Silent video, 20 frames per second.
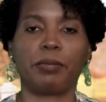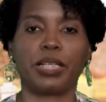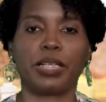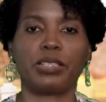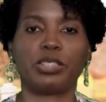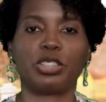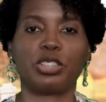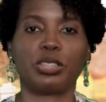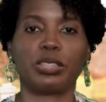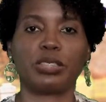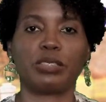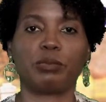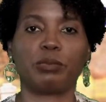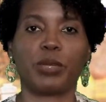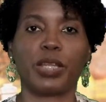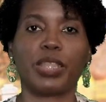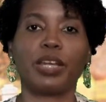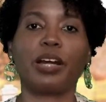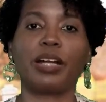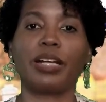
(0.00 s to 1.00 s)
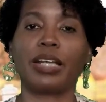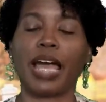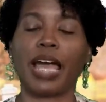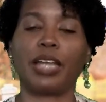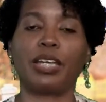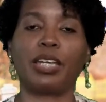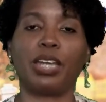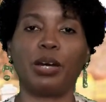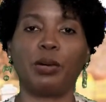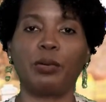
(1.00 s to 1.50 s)
But with her
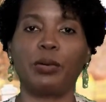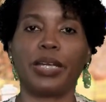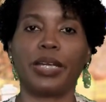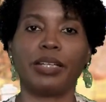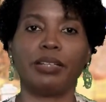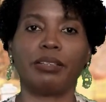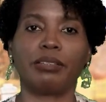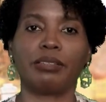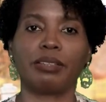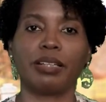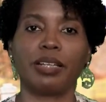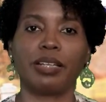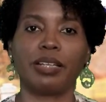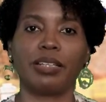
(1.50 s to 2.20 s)
not knowing,